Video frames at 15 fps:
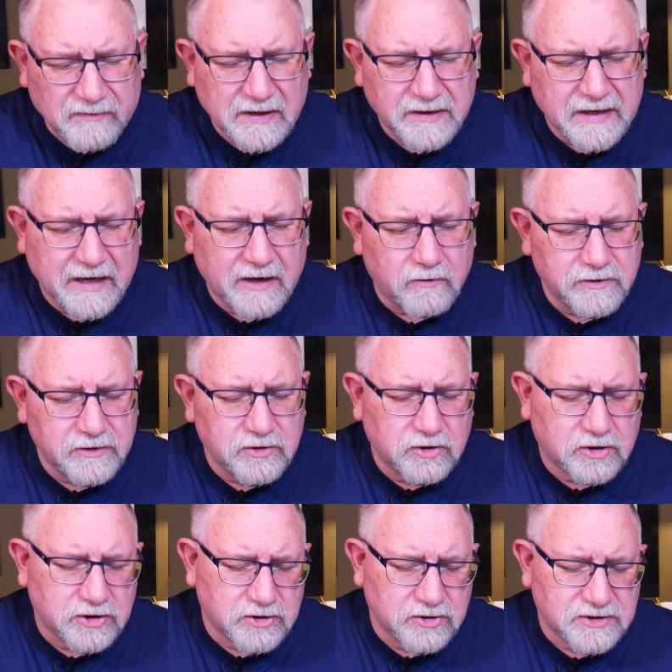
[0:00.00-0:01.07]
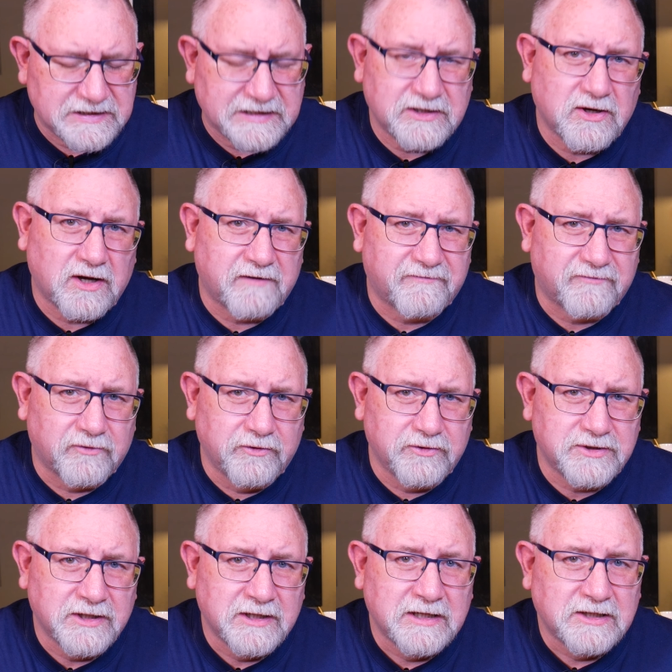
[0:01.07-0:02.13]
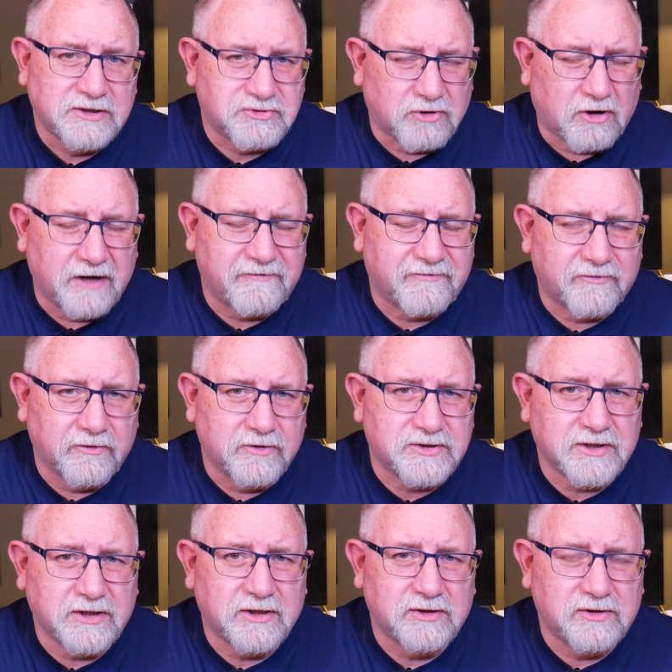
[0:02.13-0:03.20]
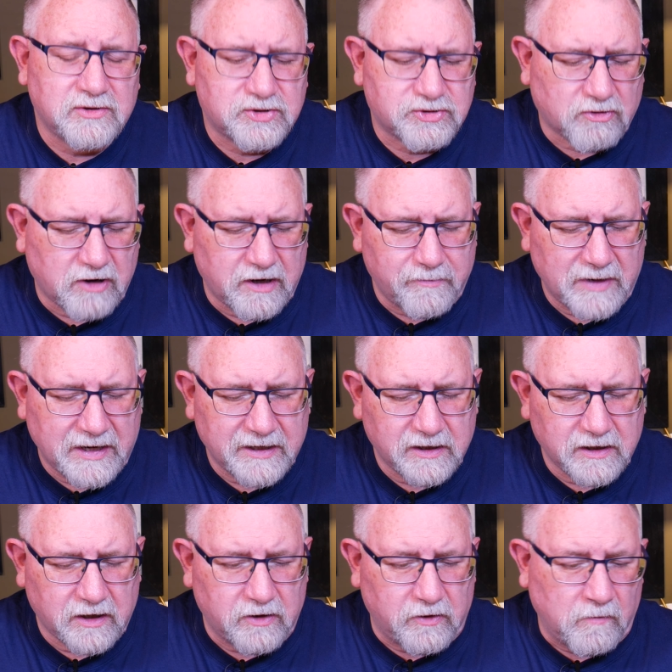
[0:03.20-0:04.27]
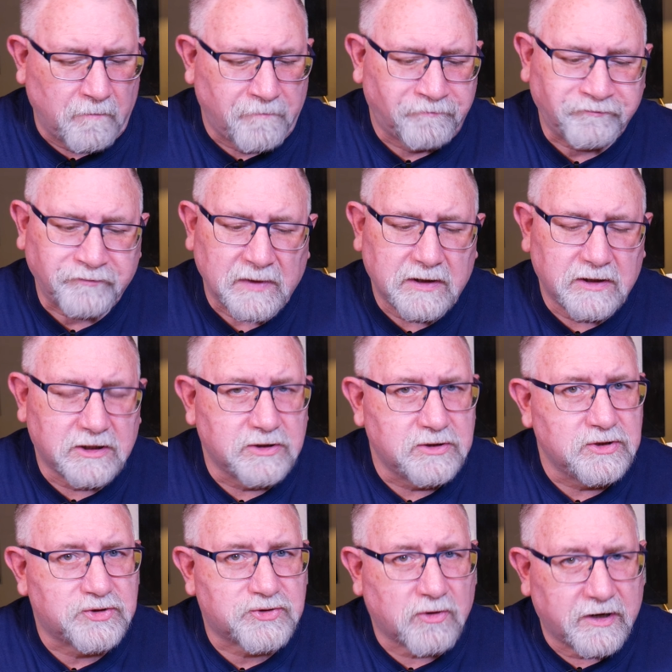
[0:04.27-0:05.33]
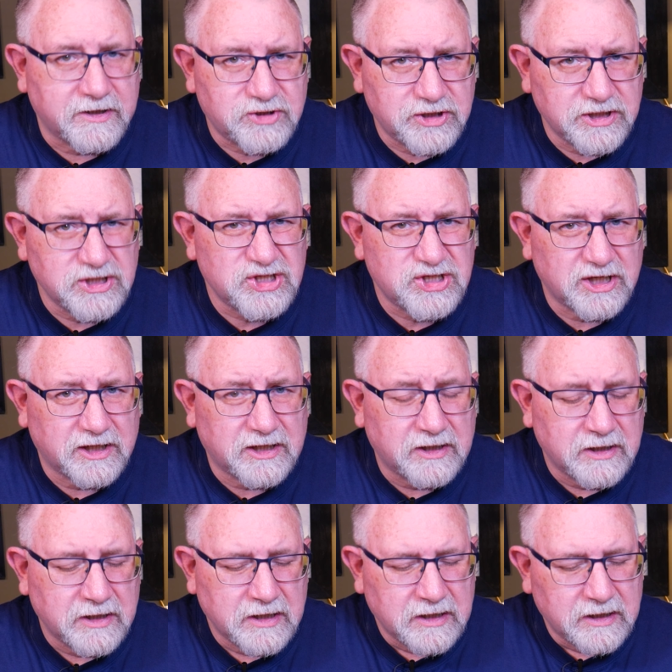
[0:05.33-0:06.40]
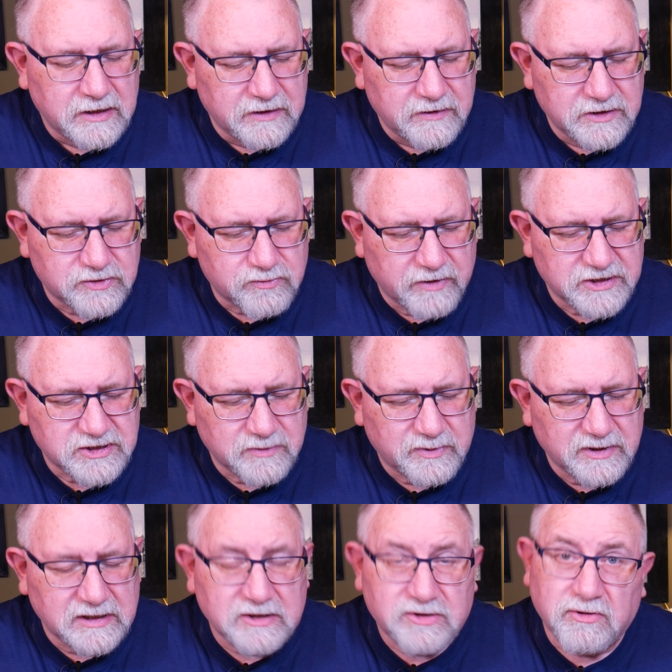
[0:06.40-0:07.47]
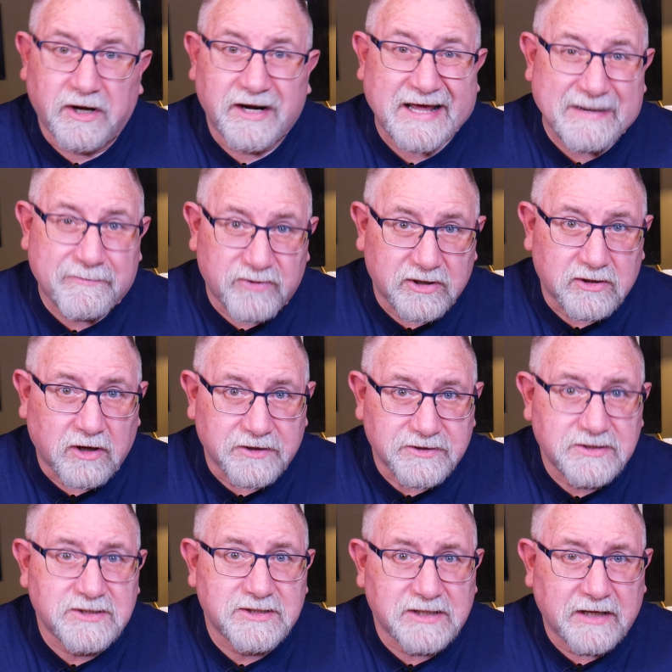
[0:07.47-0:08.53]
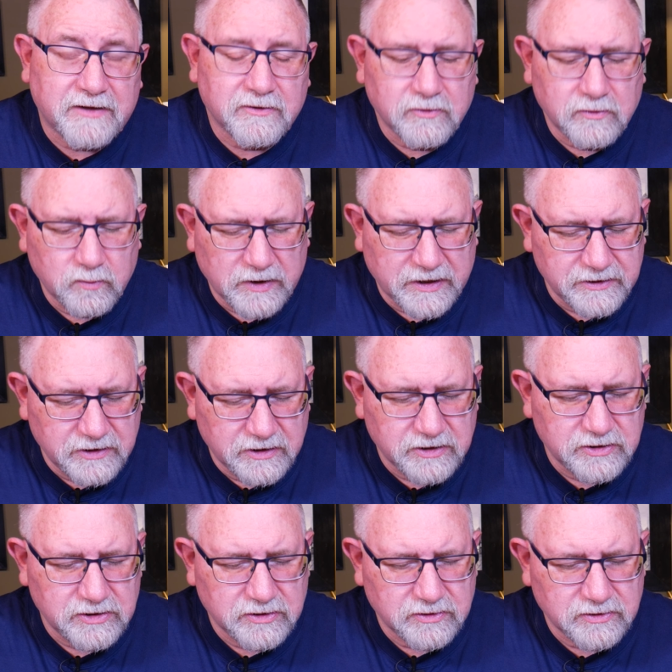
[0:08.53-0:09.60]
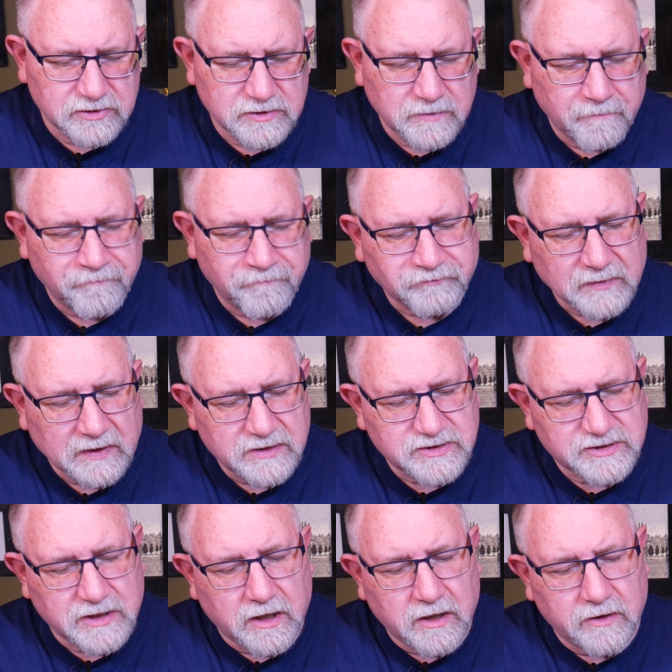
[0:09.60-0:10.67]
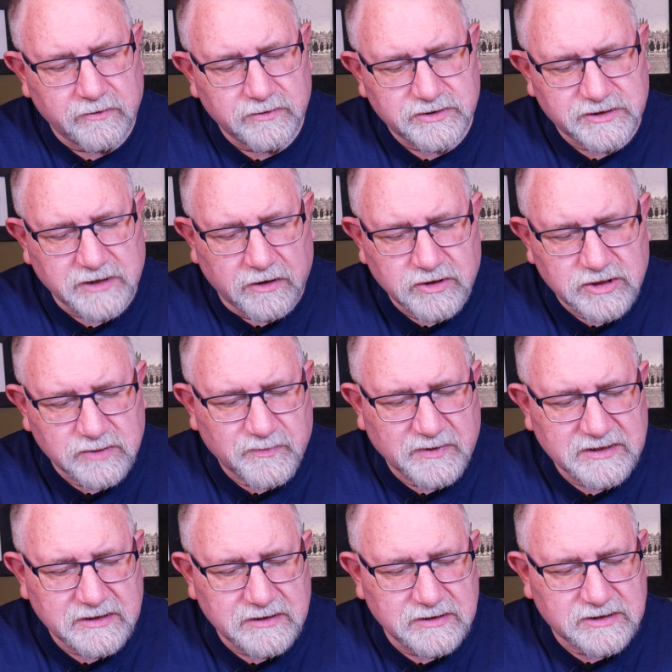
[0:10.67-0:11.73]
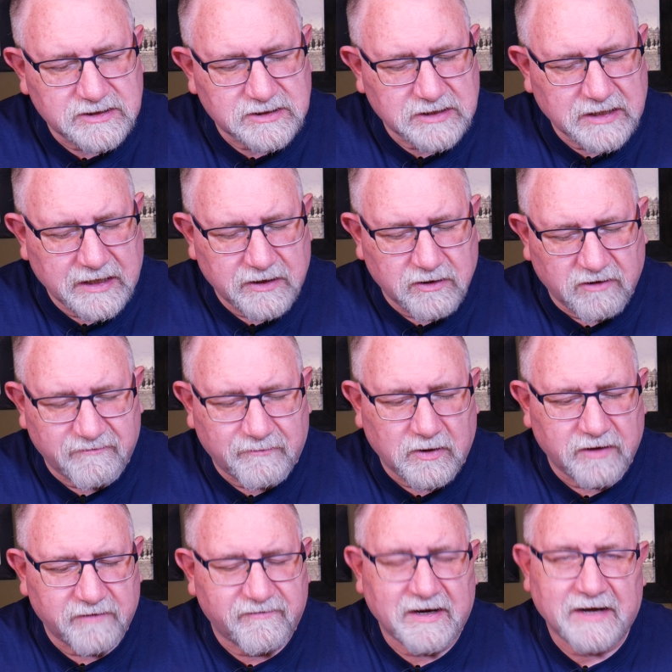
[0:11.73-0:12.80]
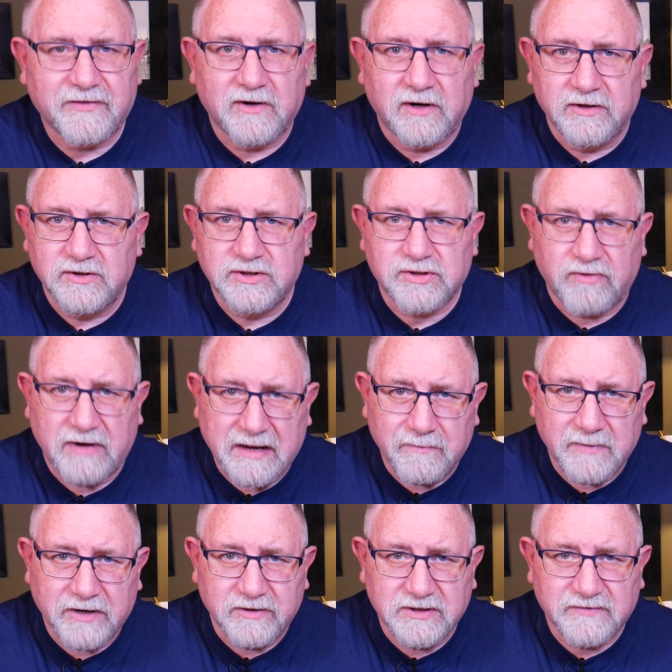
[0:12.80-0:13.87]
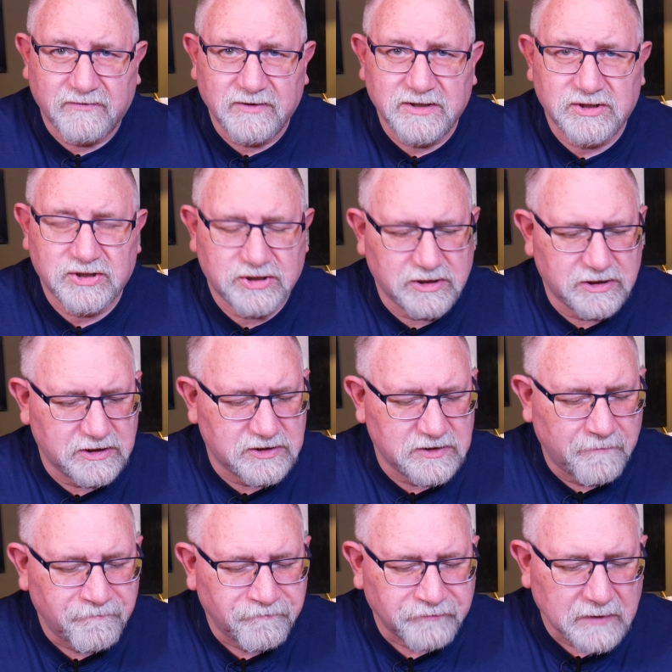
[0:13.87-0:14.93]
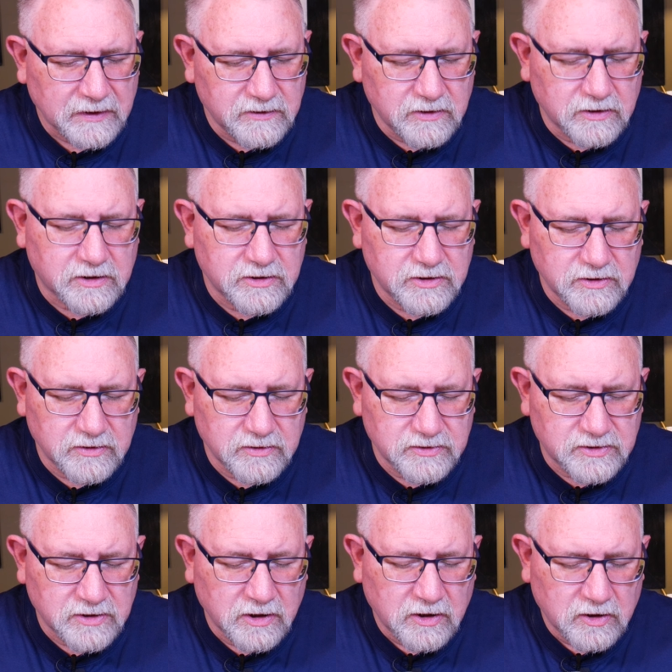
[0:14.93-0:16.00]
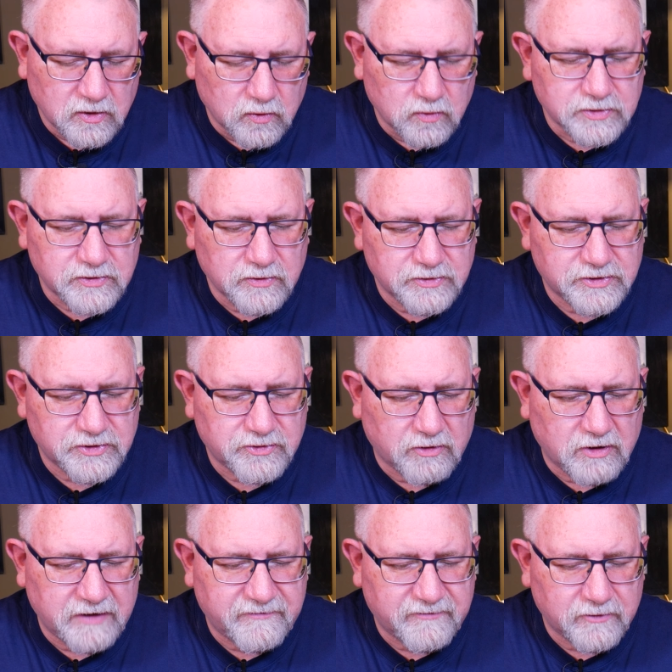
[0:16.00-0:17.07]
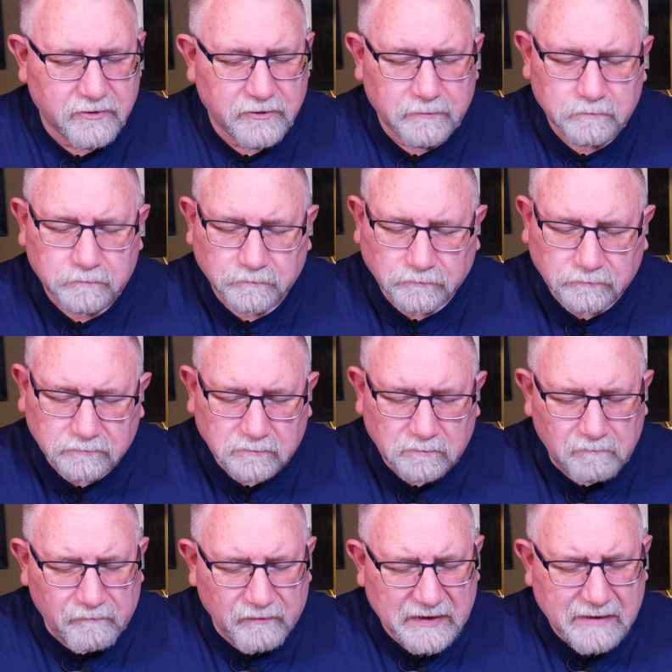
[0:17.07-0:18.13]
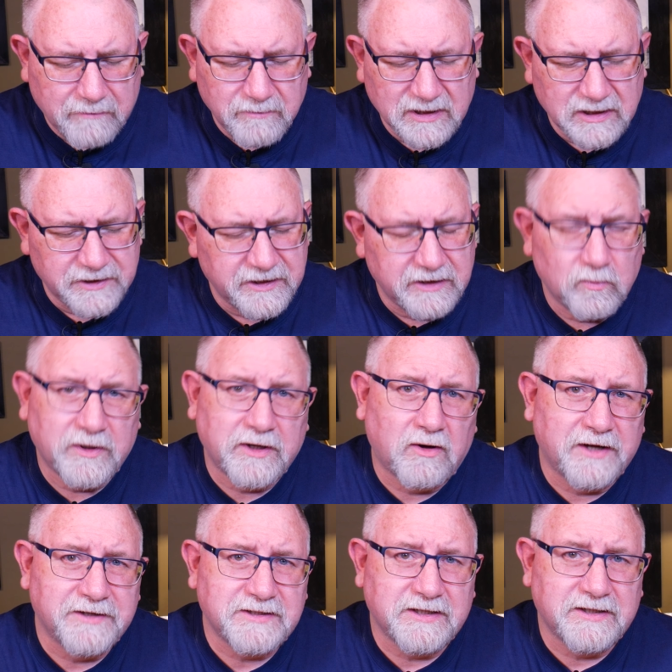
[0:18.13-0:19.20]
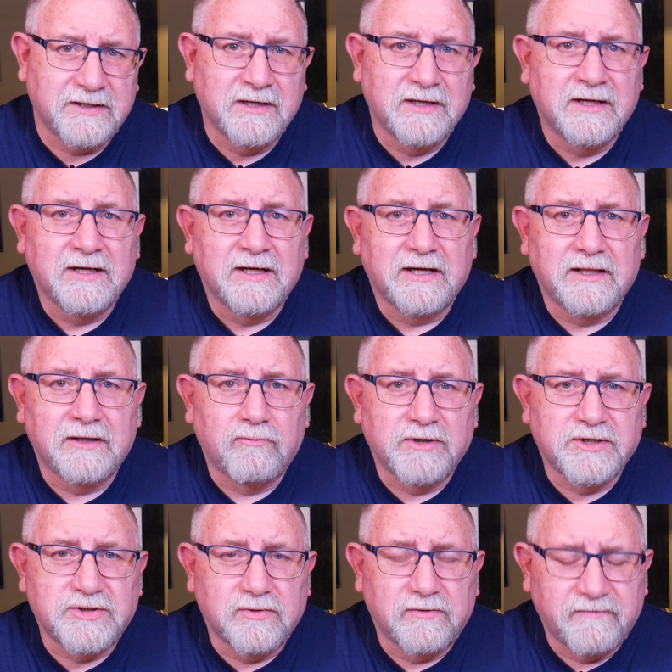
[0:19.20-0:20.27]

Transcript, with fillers: Now, you could use any kind of fruit, dried fruit. So you could use dried mango, you could use dried ginger in this recipe. Dried apricots is another good one you could use. So don't just be scared off by the fact that I use cranberries for this cheese. You can use all sorts of dried fruit and mill it in when I did in the original